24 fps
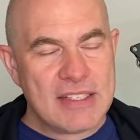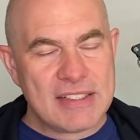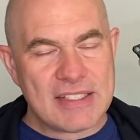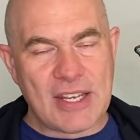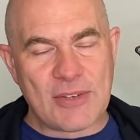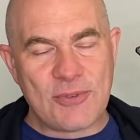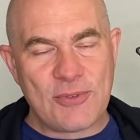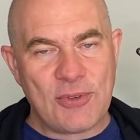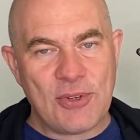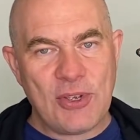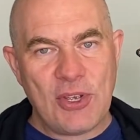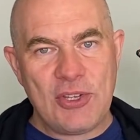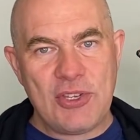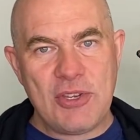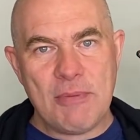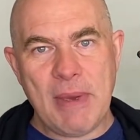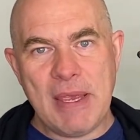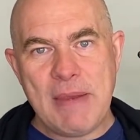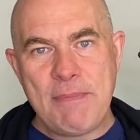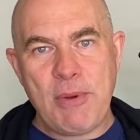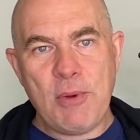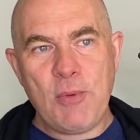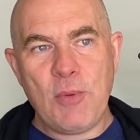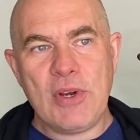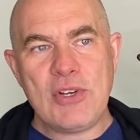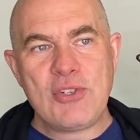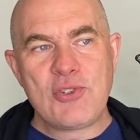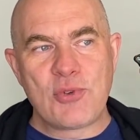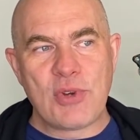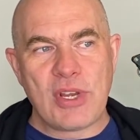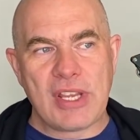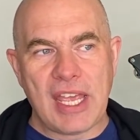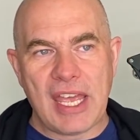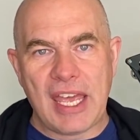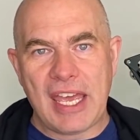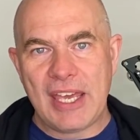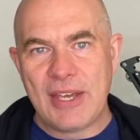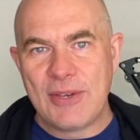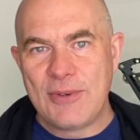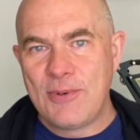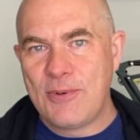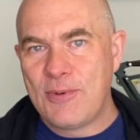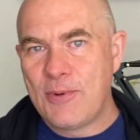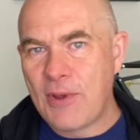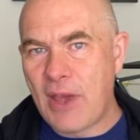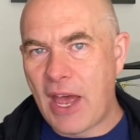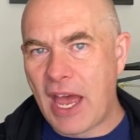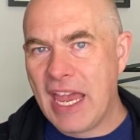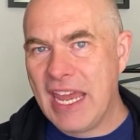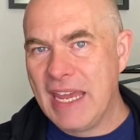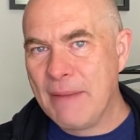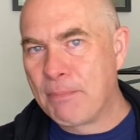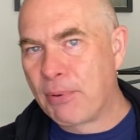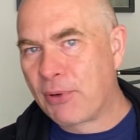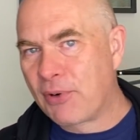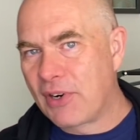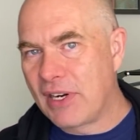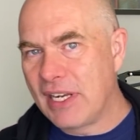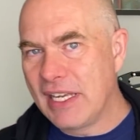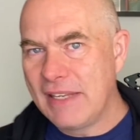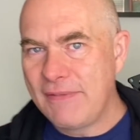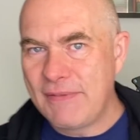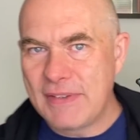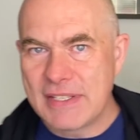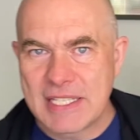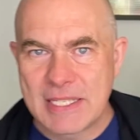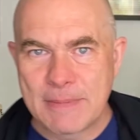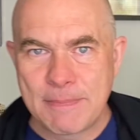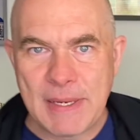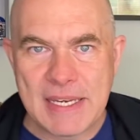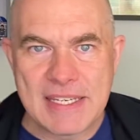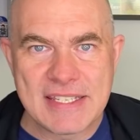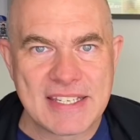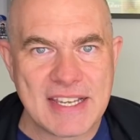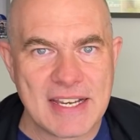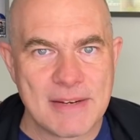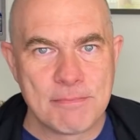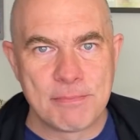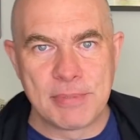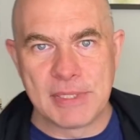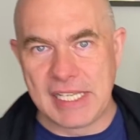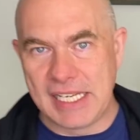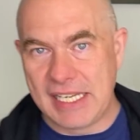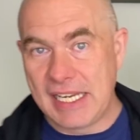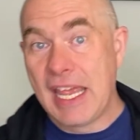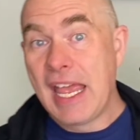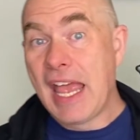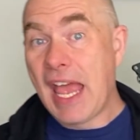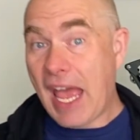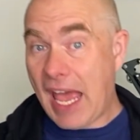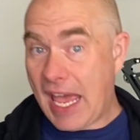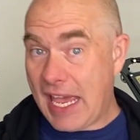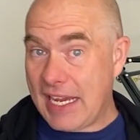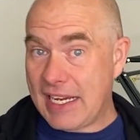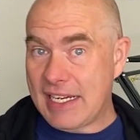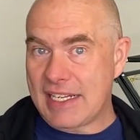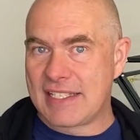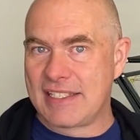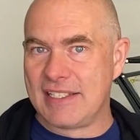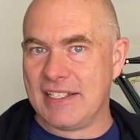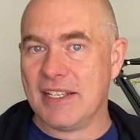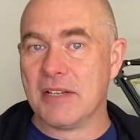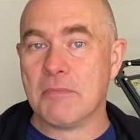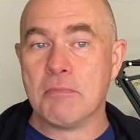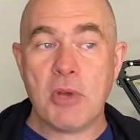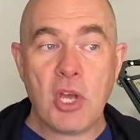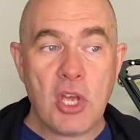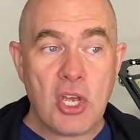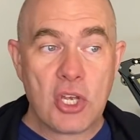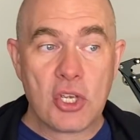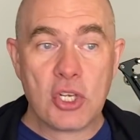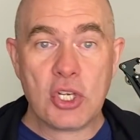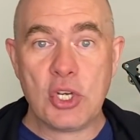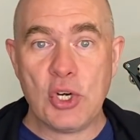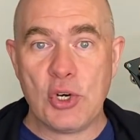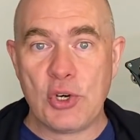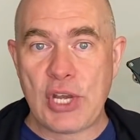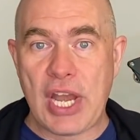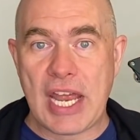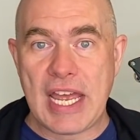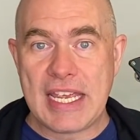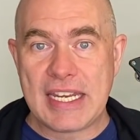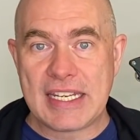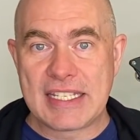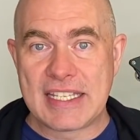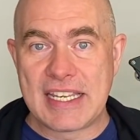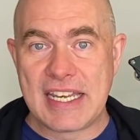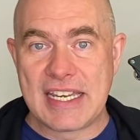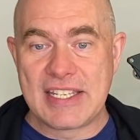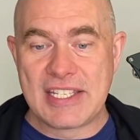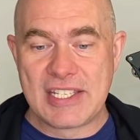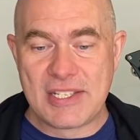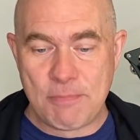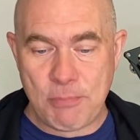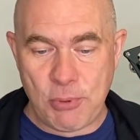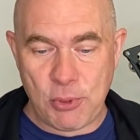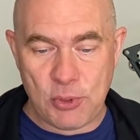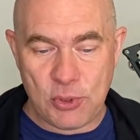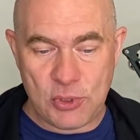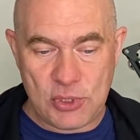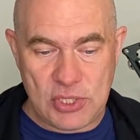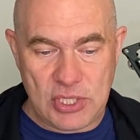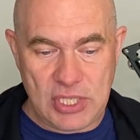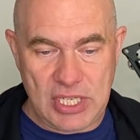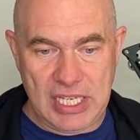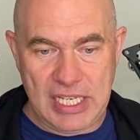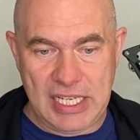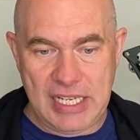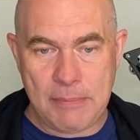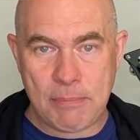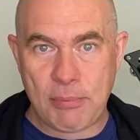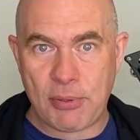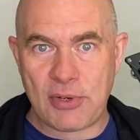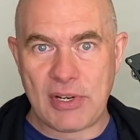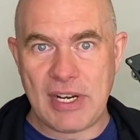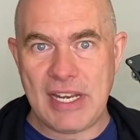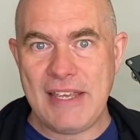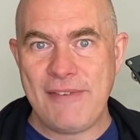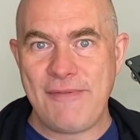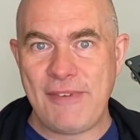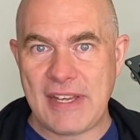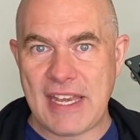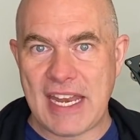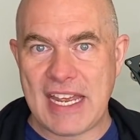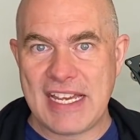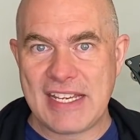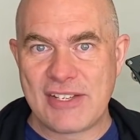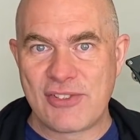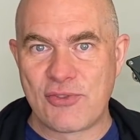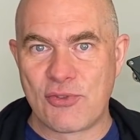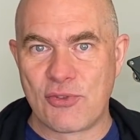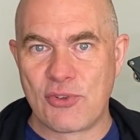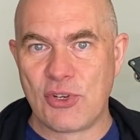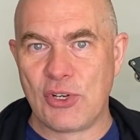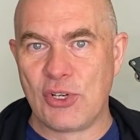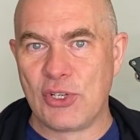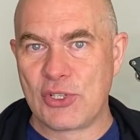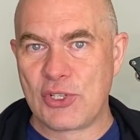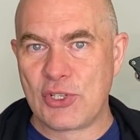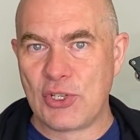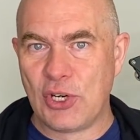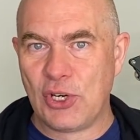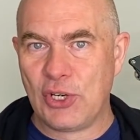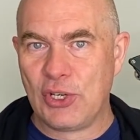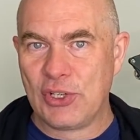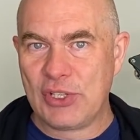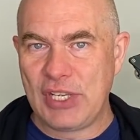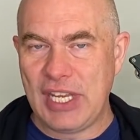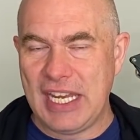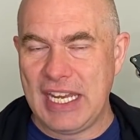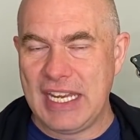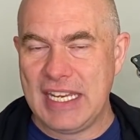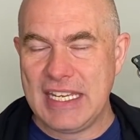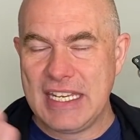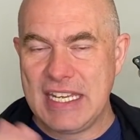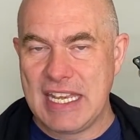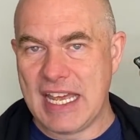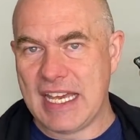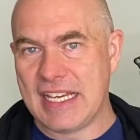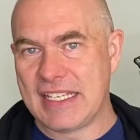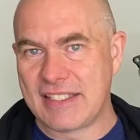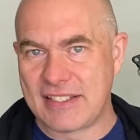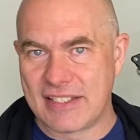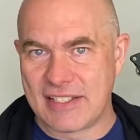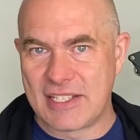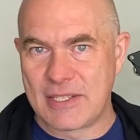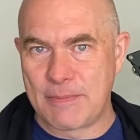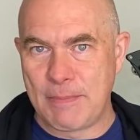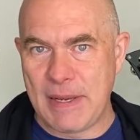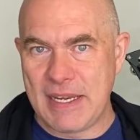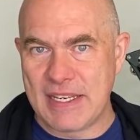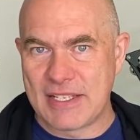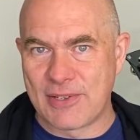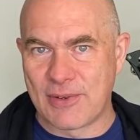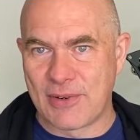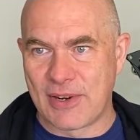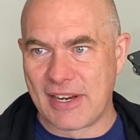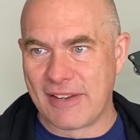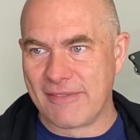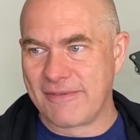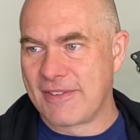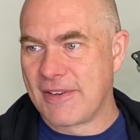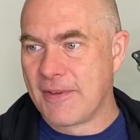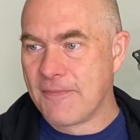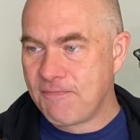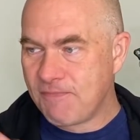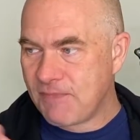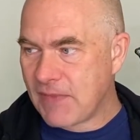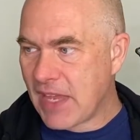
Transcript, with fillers: Now, you might be wondering how a private space company, Axiom, got access to put a private astronaut on a NASA spacecraft.